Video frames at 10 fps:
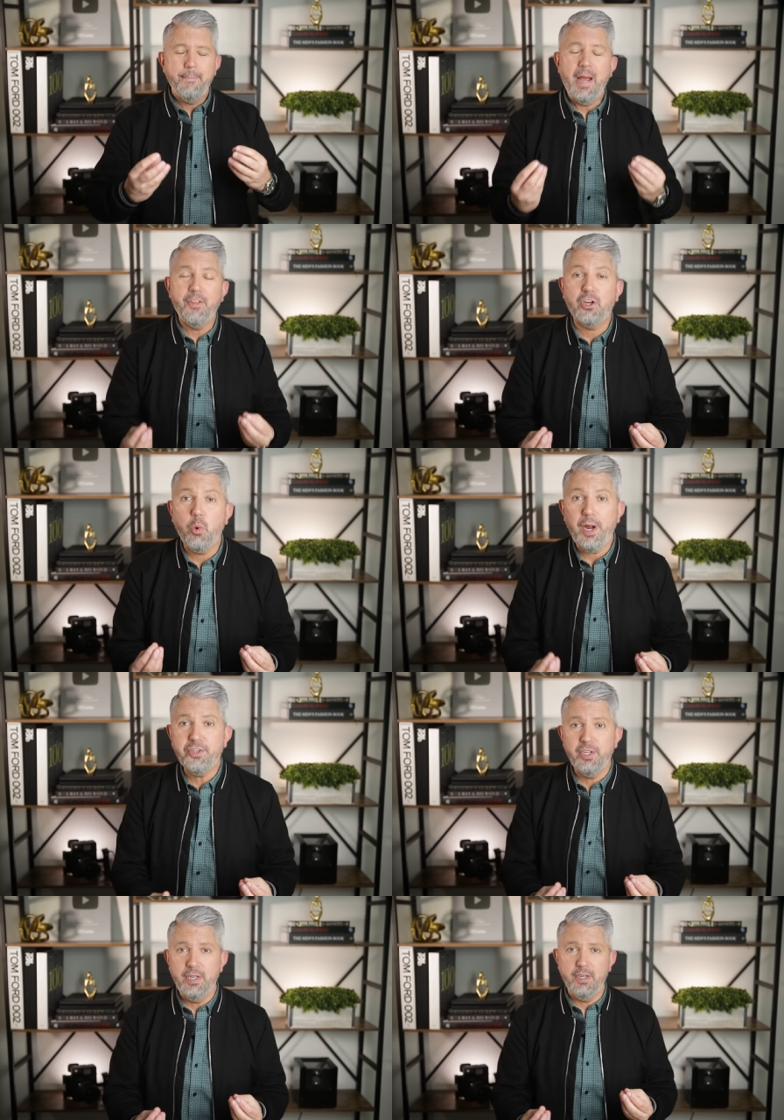And the
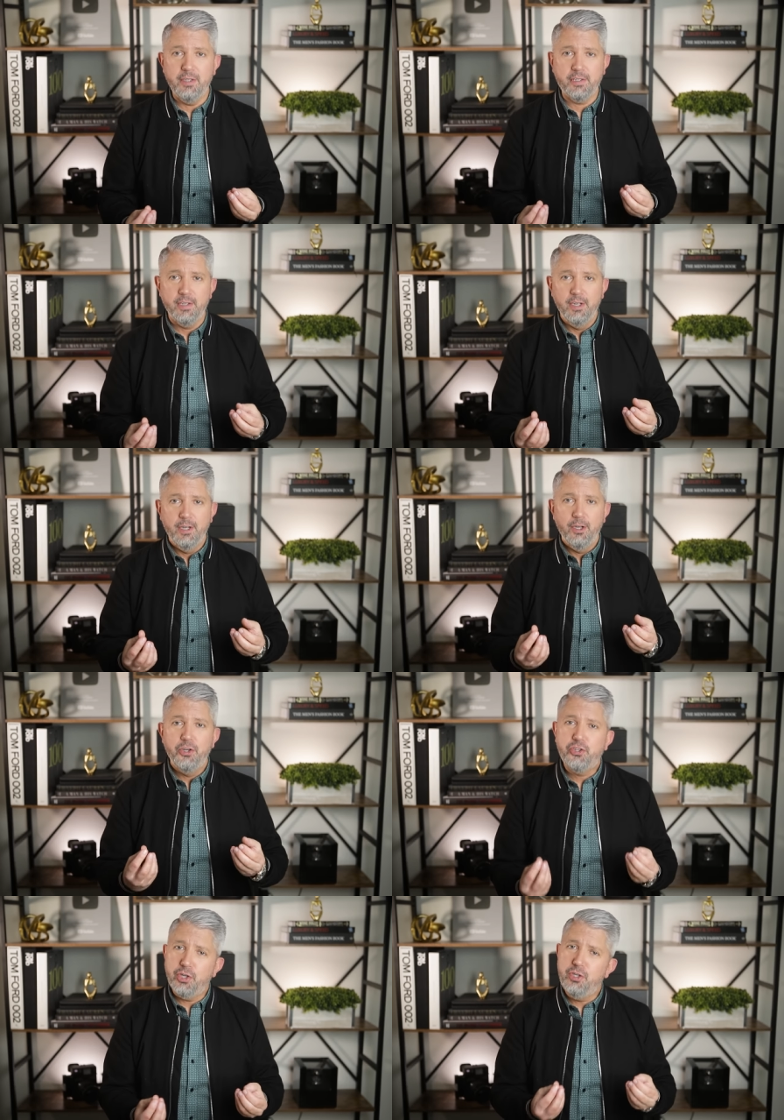question is,
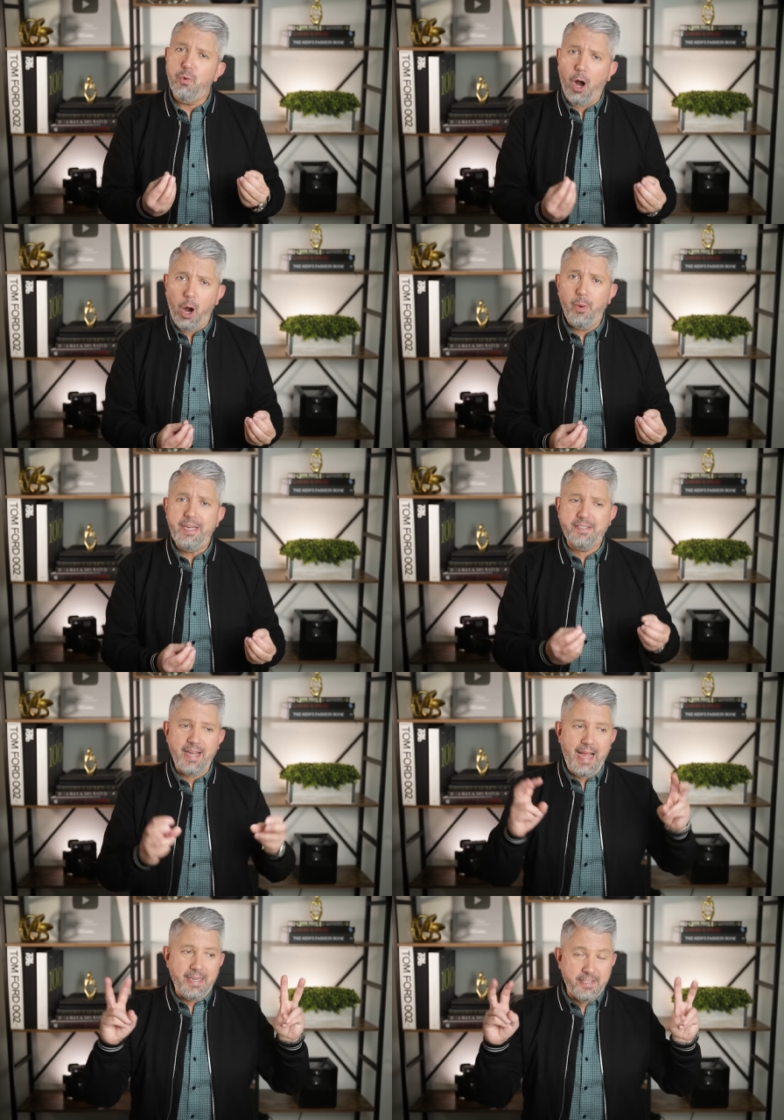should you always
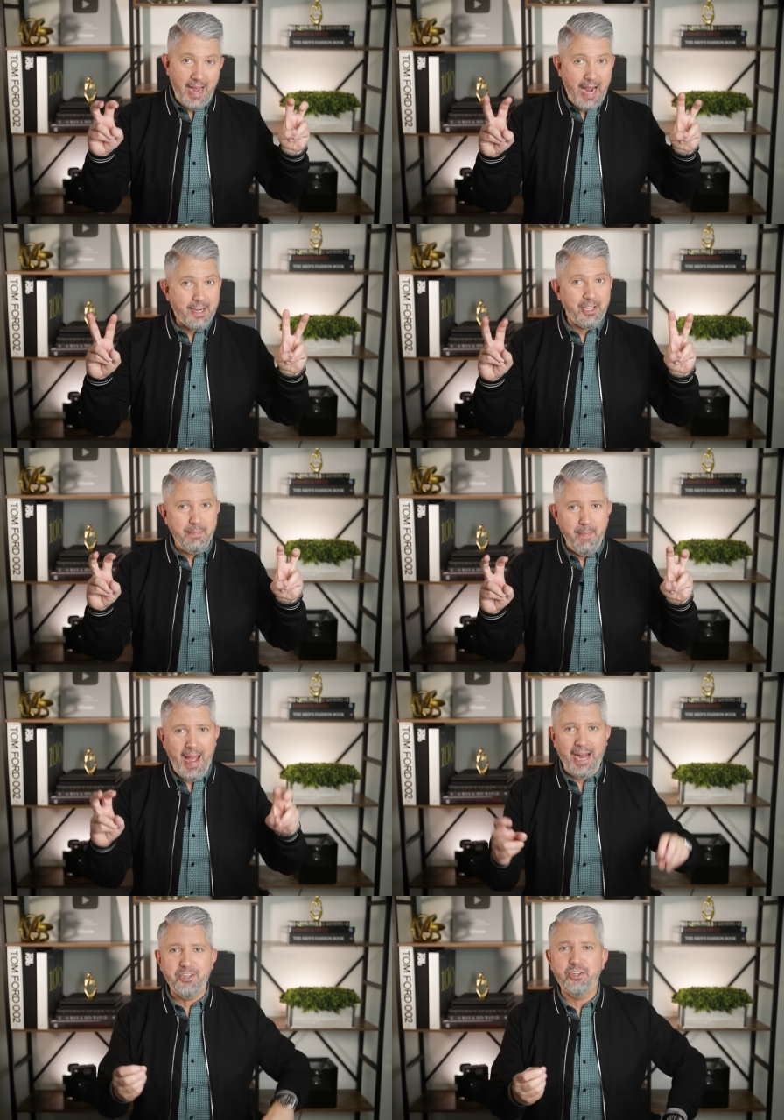exactly
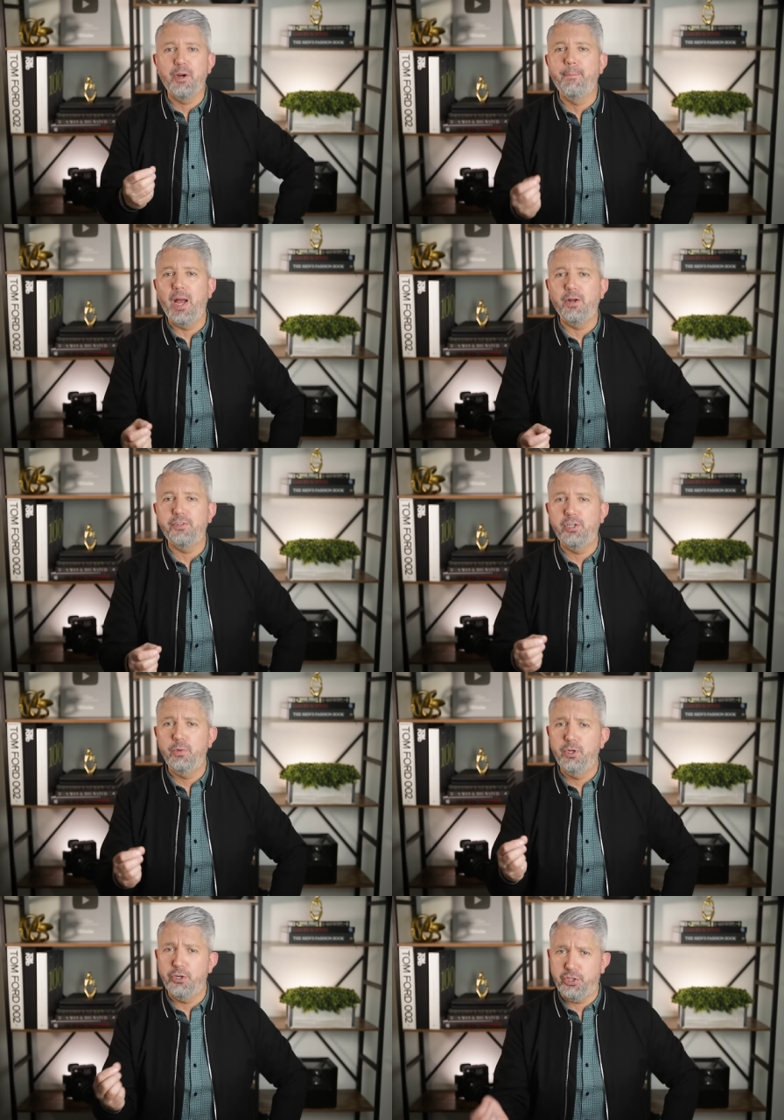match your belt to
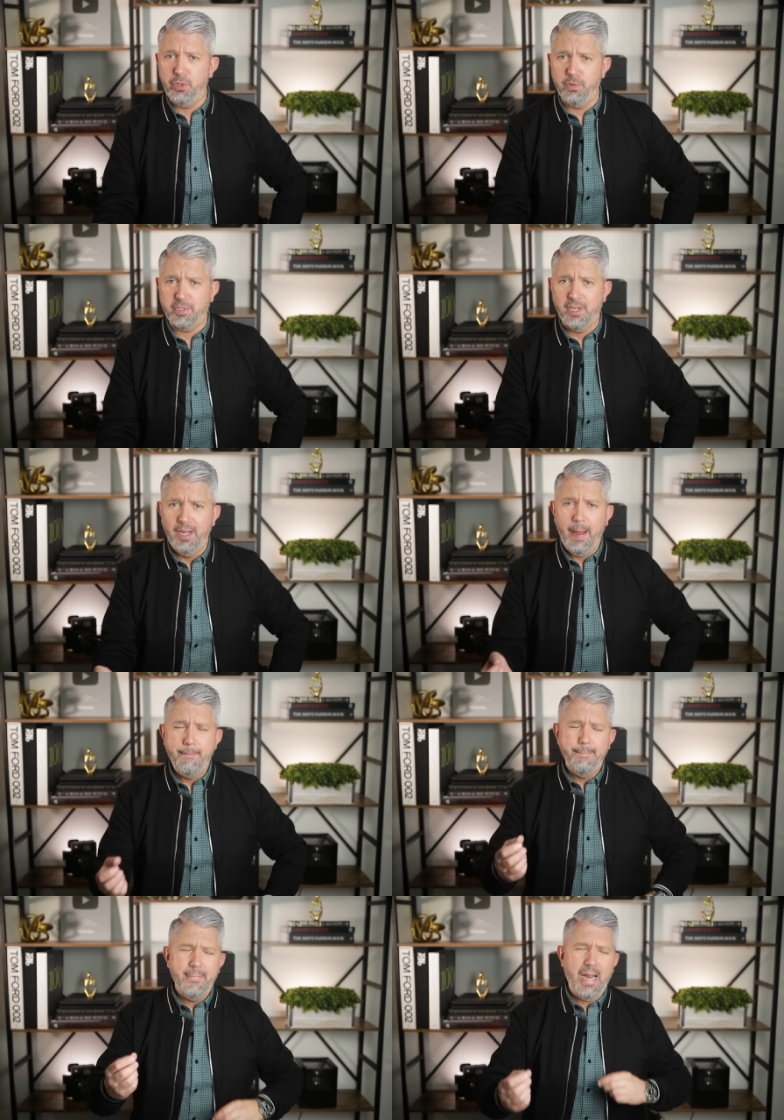your shoes?
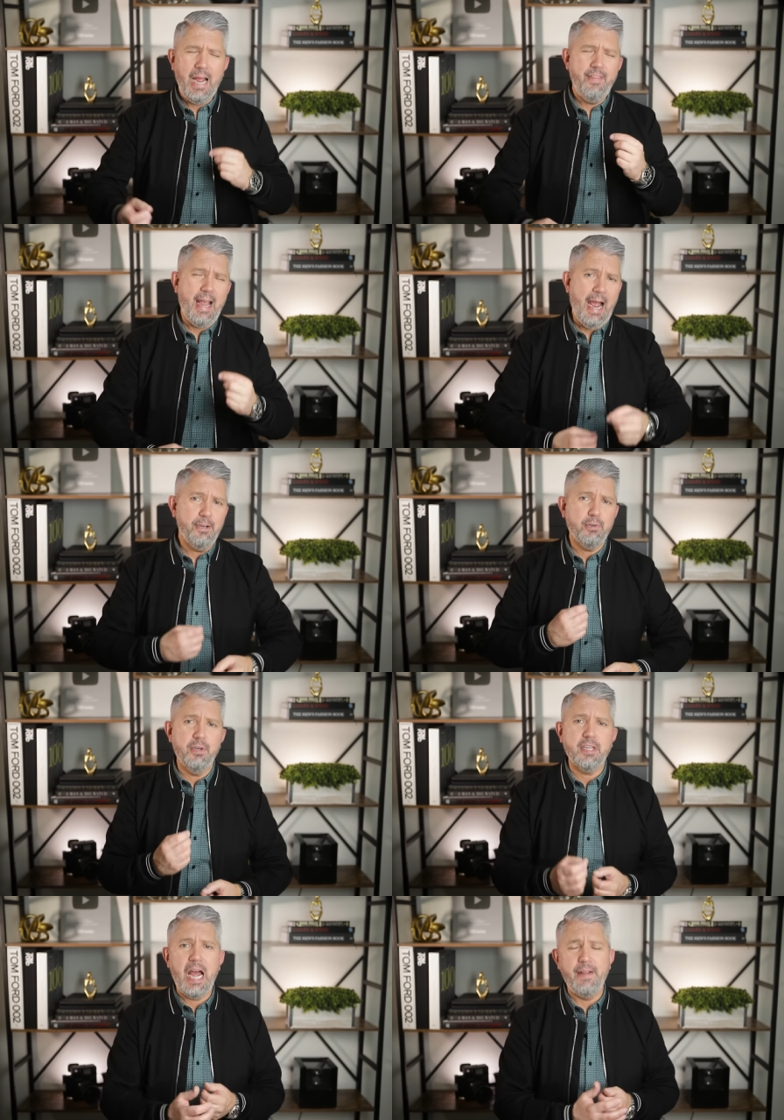And the answer
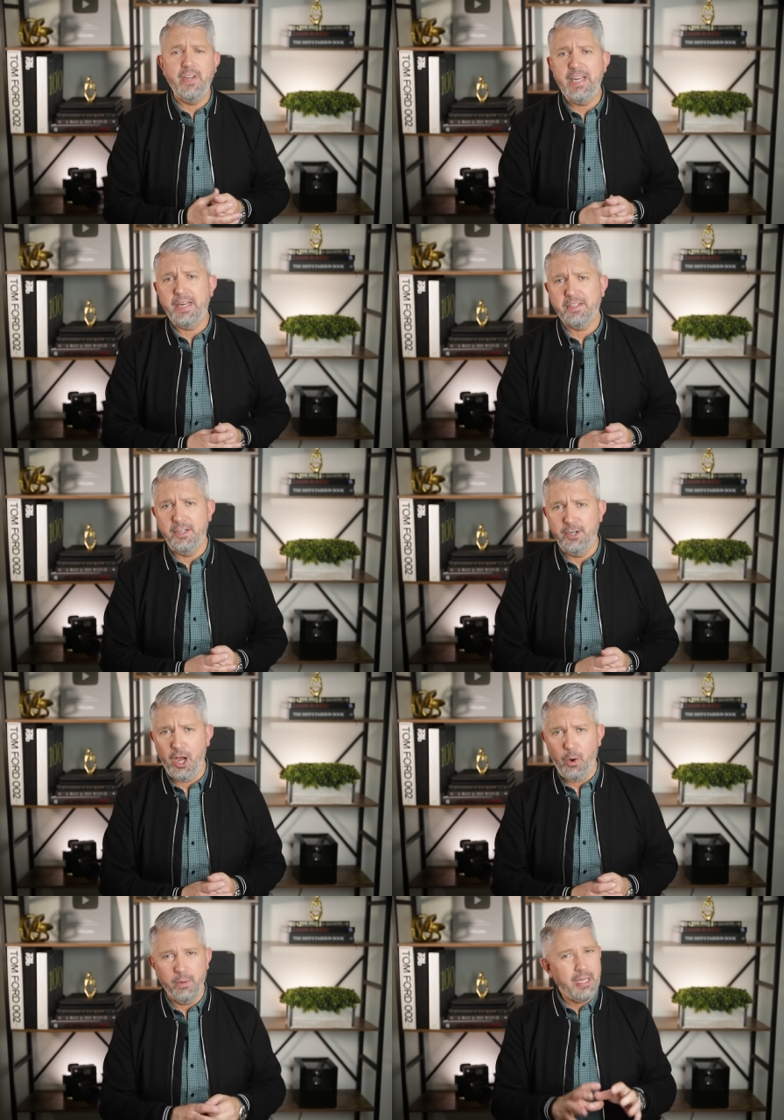is kind of a yes and
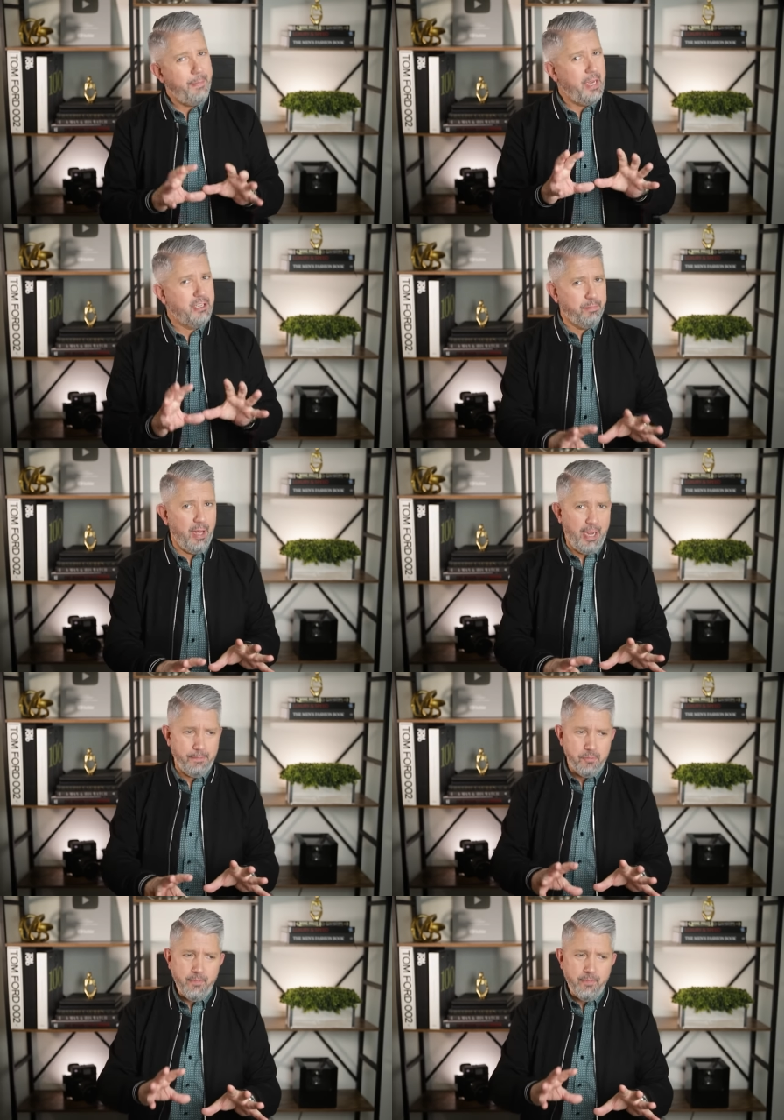no. Let me explain.